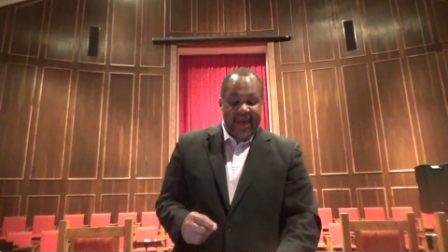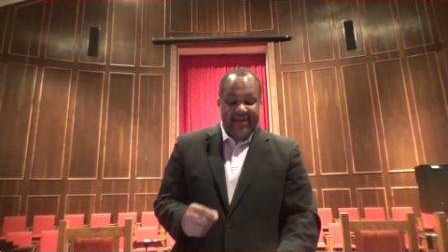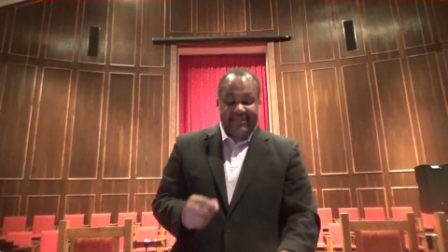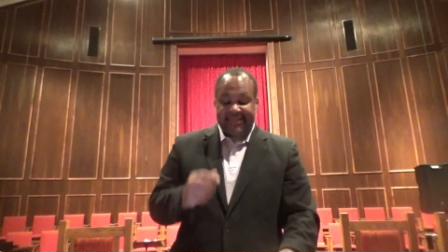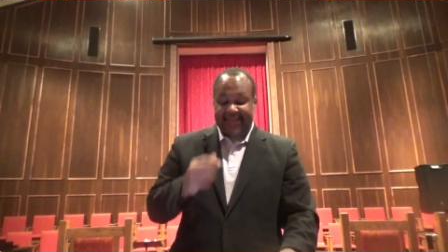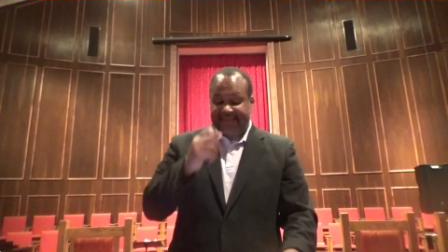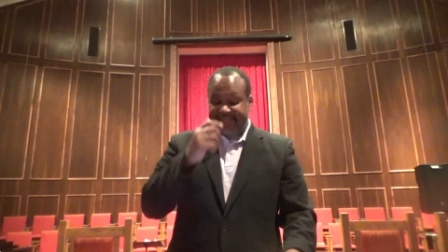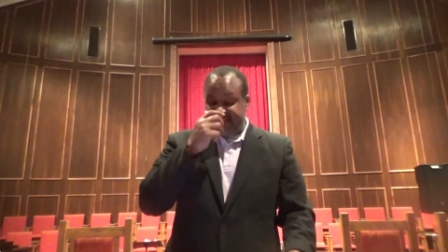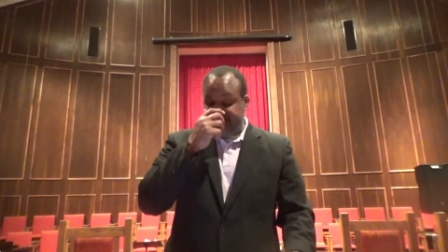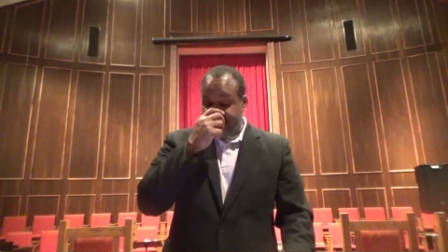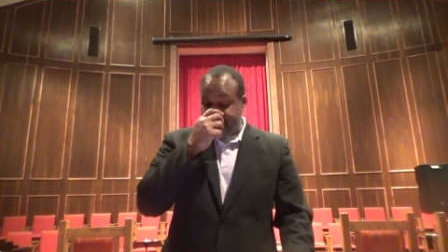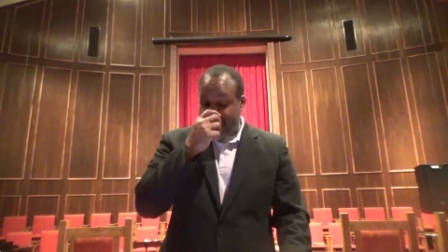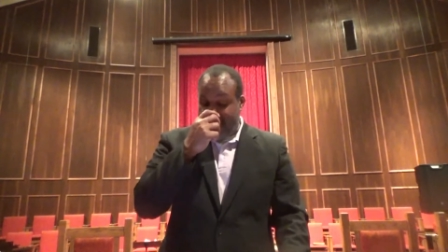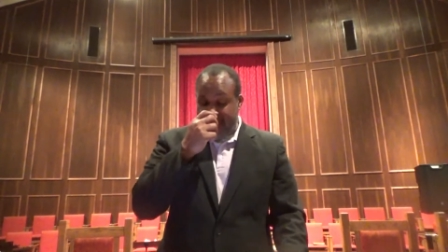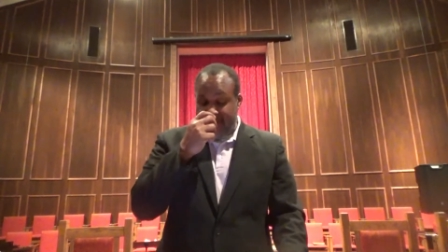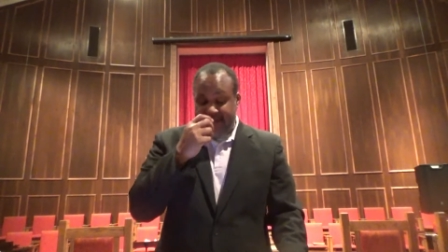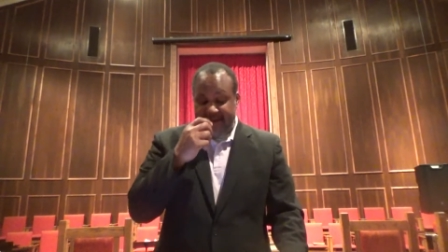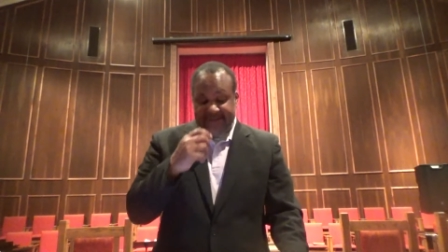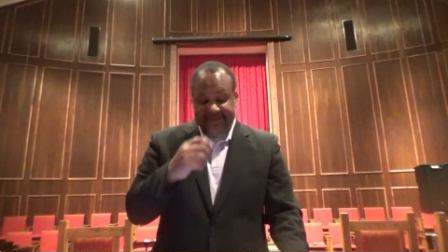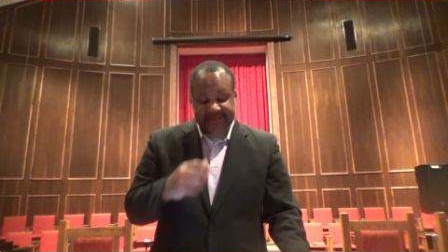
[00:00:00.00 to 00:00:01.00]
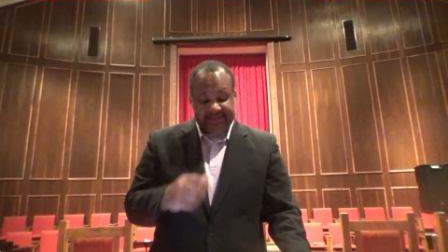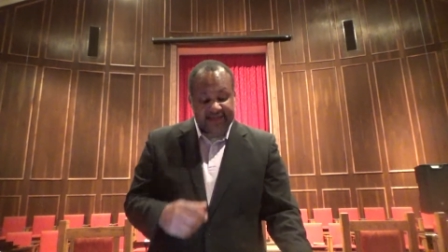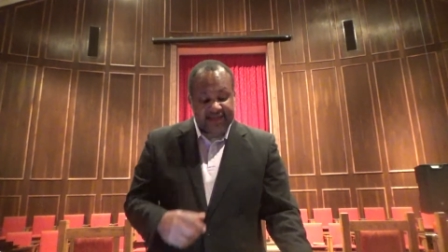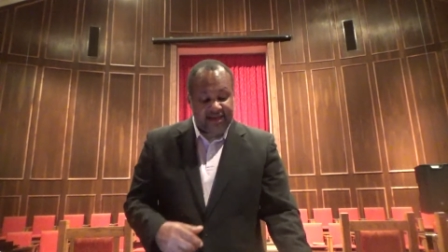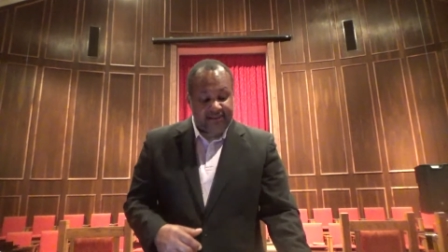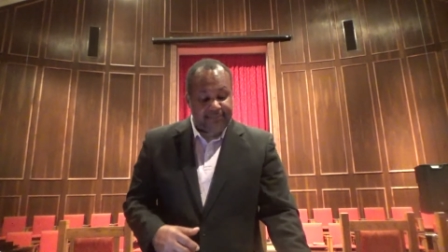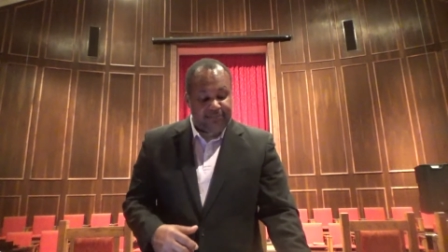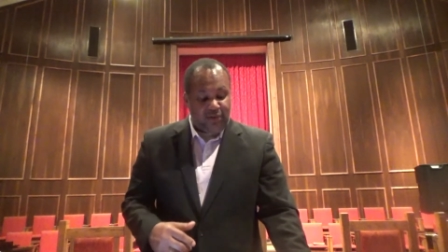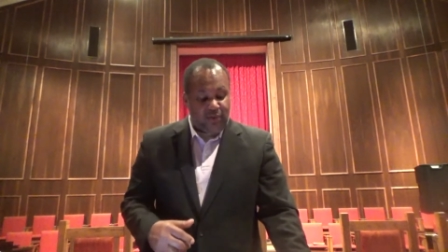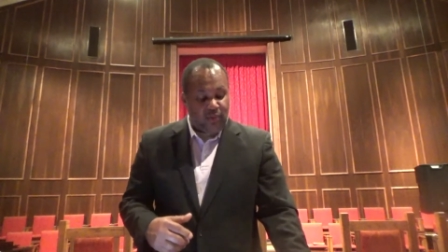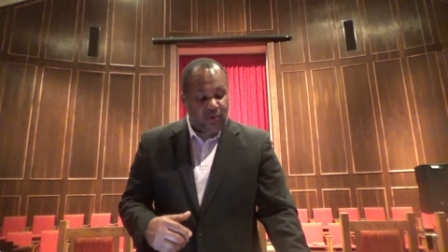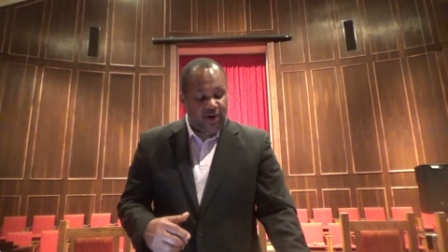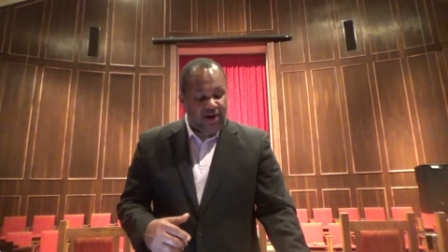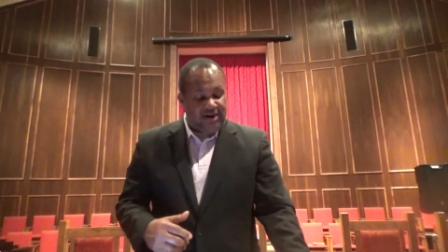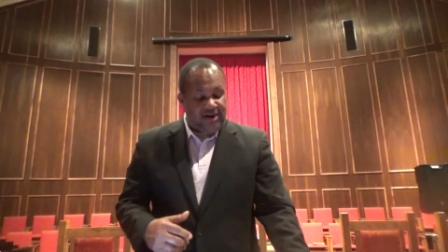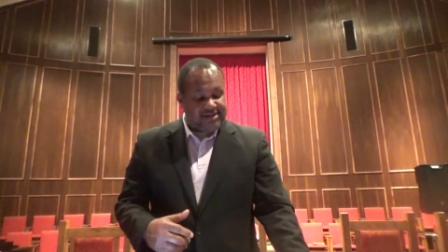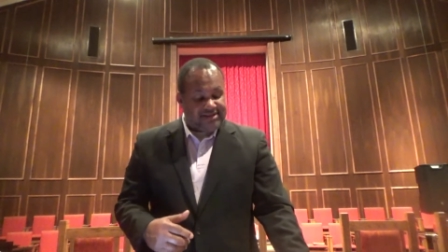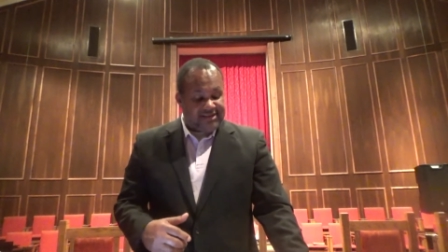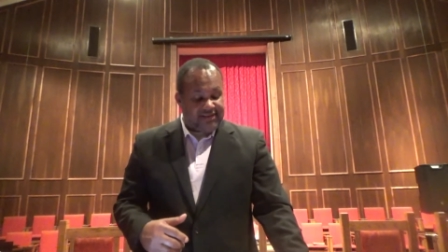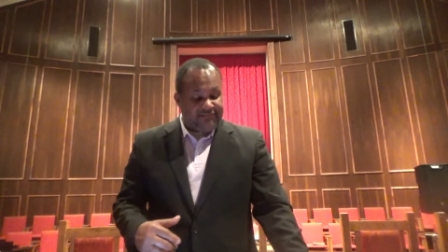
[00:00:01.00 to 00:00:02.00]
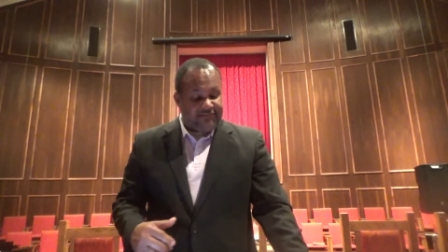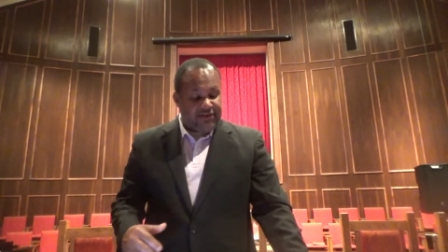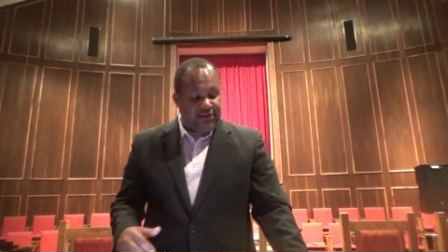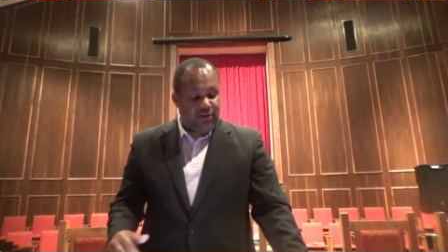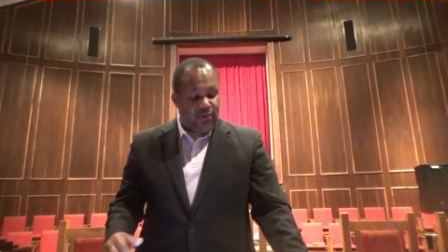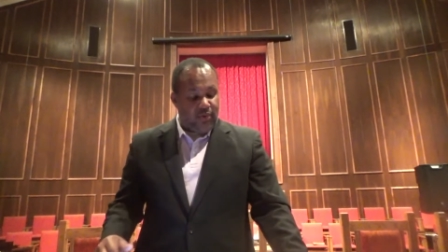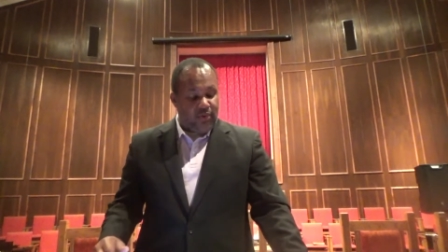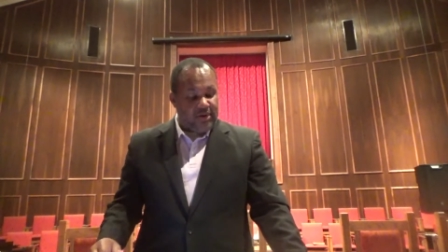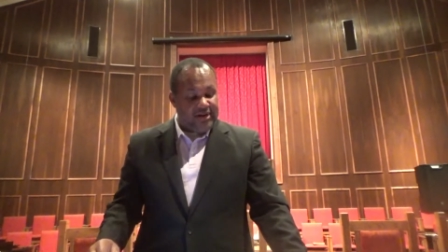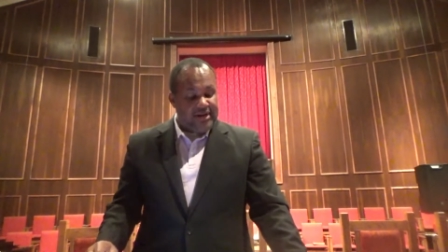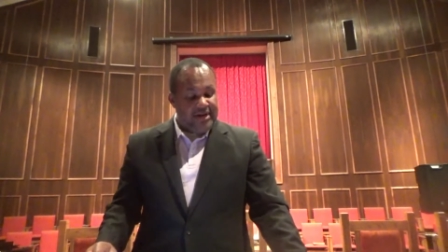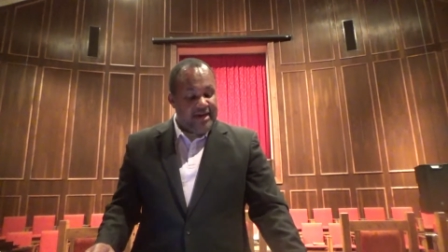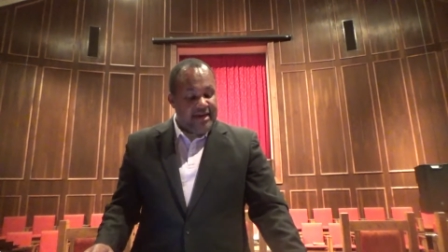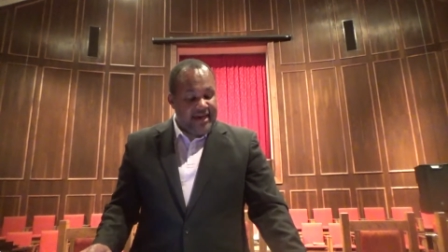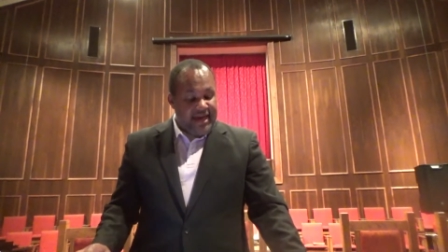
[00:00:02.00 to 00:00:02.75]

And they spake unto him the words of the Lord,